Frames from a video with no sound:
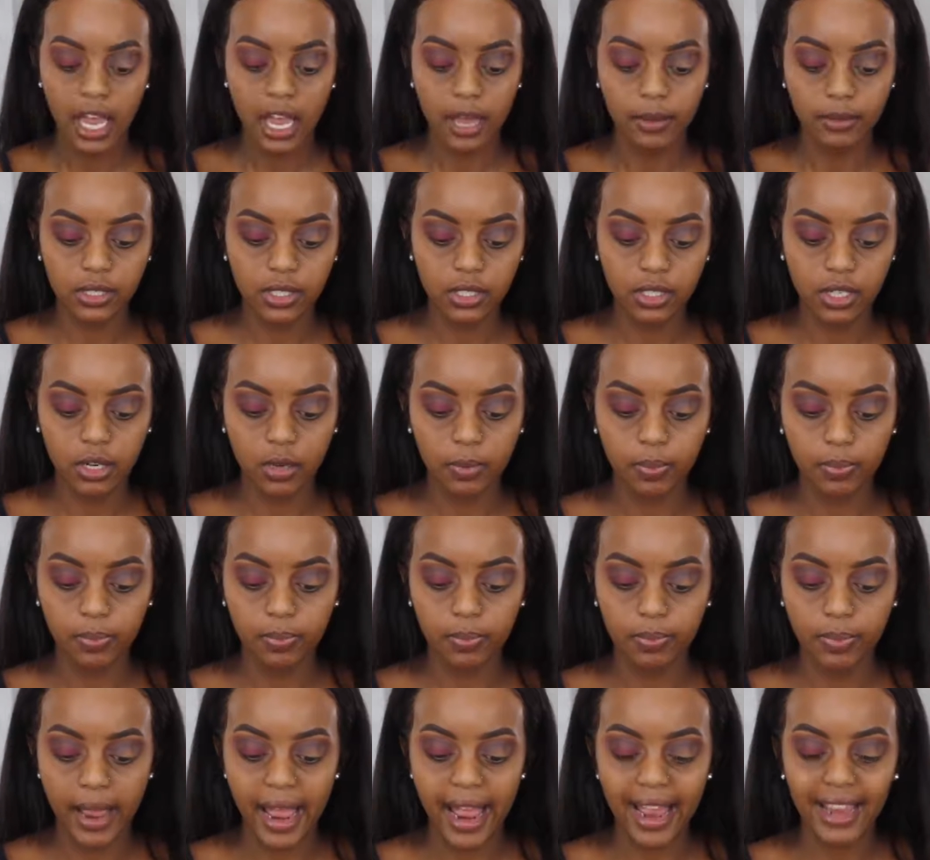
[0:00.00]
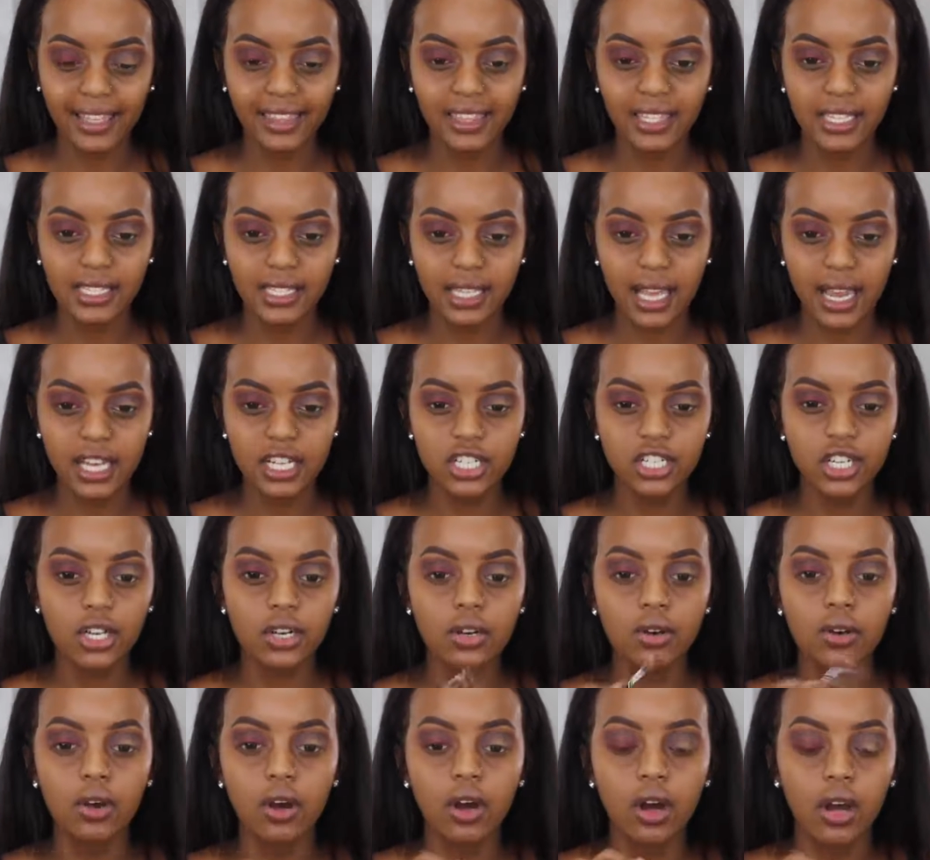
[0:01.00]
I'm just gonna pack this
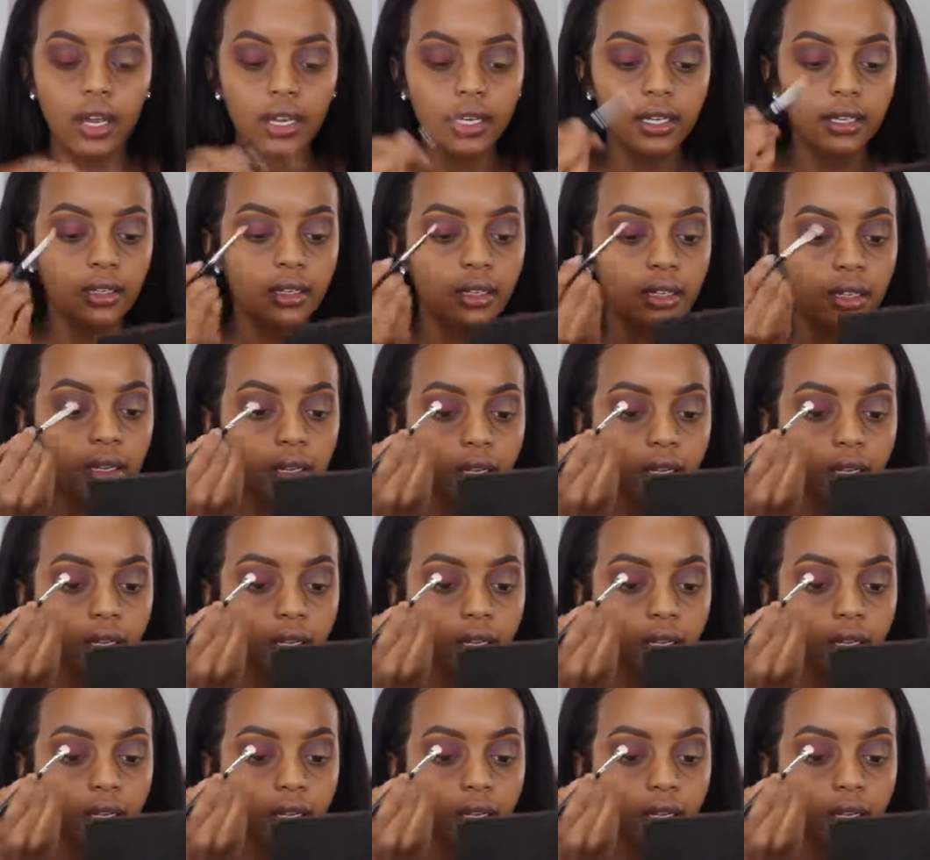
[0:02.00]
eyeshadow on.